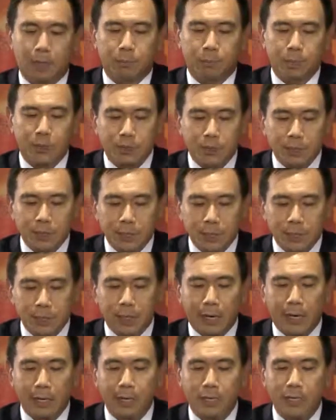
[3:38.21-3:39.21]

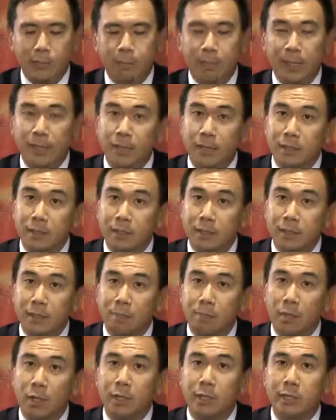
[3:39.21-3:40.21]
Previously, an
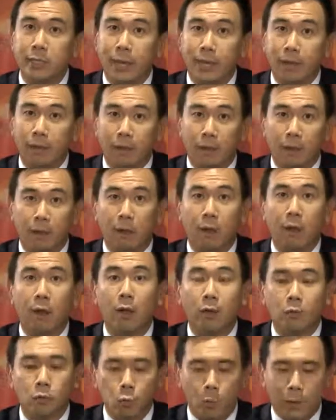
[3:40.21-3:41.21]
experienced but yet
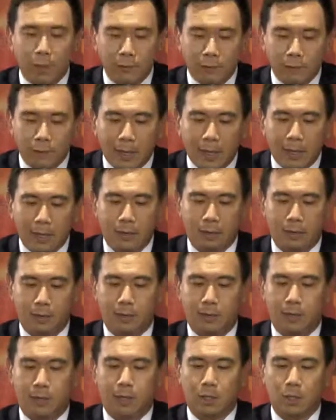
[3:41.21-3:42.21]
unqualified
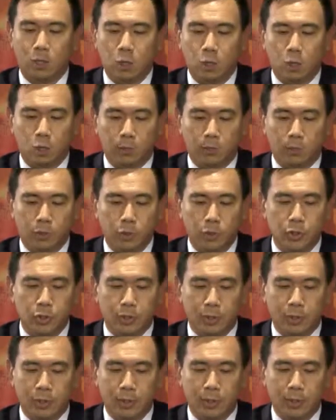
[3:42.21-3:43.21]
local
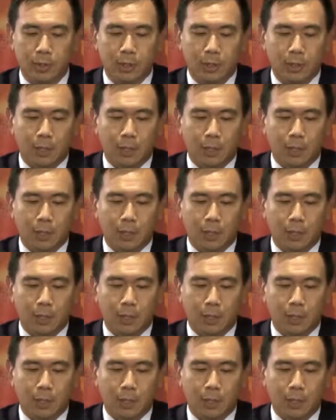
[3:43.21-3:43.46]
Mauritian